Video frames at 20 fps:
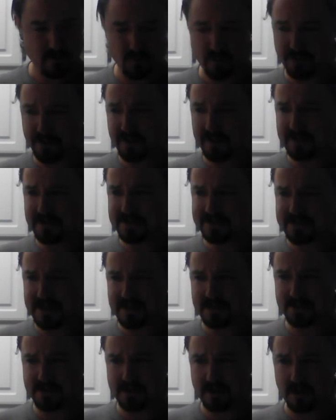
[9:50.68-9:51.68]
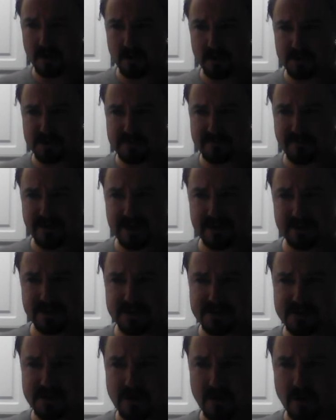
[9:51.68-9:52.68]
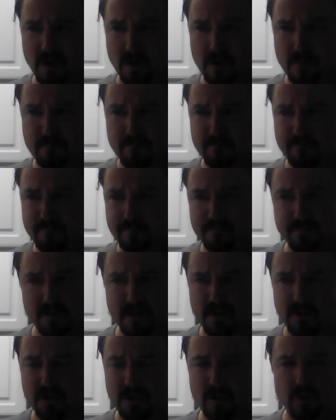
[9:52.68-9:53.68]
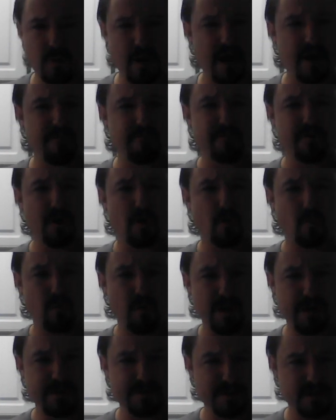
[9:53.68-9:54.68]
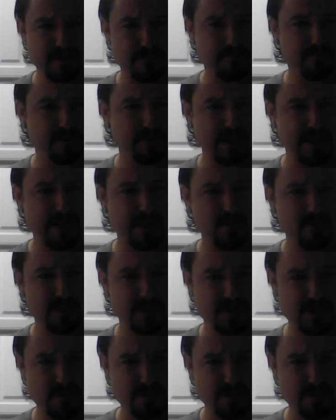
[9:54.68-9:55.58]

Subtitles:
with the intent to cause violence and harm, you have no right to complain when